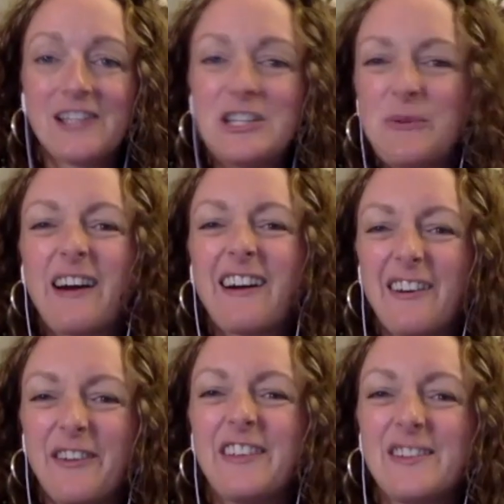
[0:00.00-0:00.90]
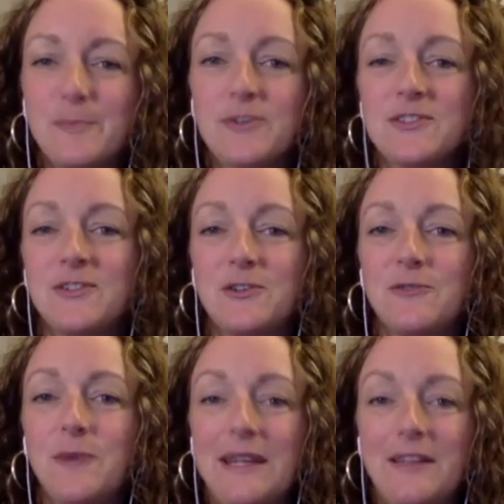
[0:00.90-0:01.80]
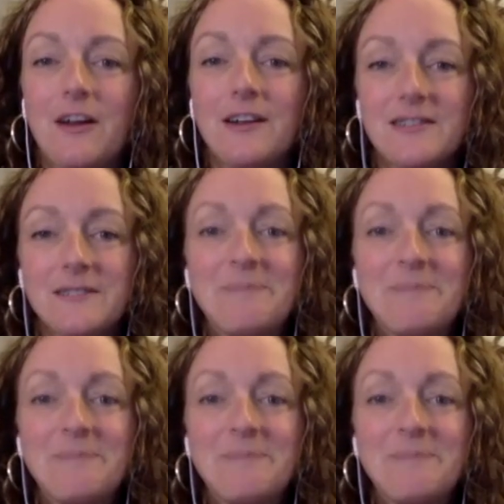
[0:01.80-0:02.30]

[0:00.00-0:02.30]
to our health as pursuit of weight loss.